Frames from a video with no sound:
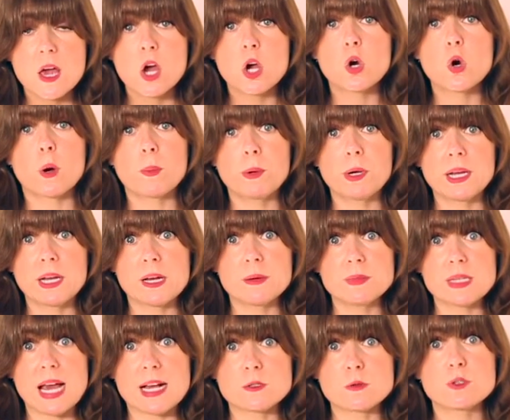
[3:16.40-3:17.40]
corporate
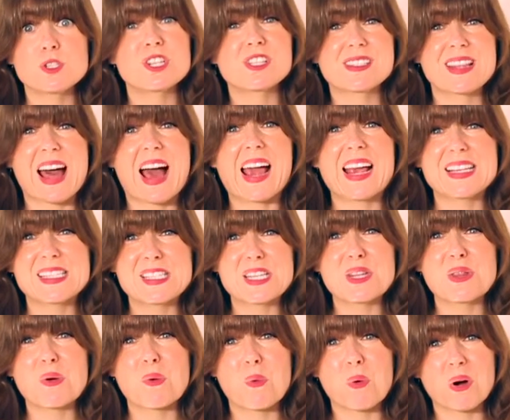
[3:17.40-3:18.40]
income tax, which is the highest
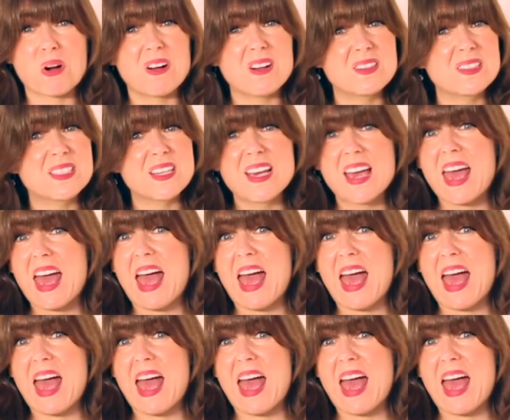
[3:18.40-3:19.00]
in the world,